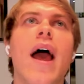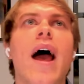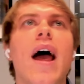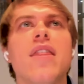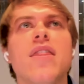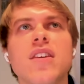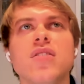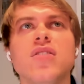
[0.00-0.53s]
uh,
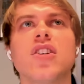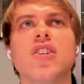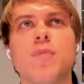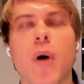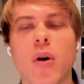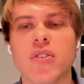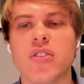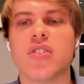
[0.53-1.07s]
this
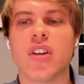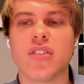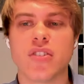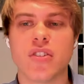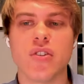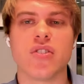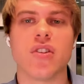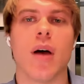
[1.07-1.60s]
exposes us
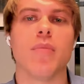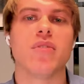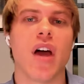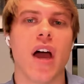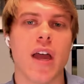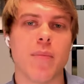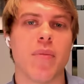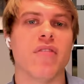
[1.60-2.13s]
to some
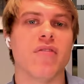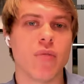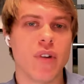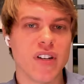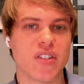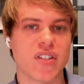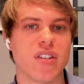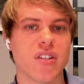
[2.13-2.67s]
type of
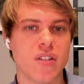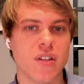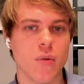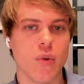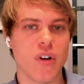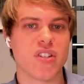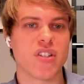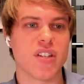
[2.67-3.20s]
risk
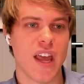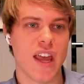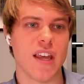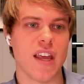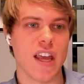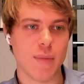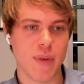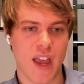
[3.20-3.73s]
risk
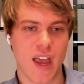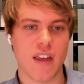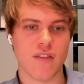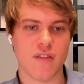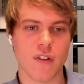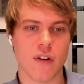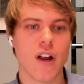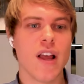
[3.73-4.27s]
taking
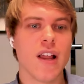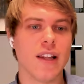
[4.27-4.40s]
behavior.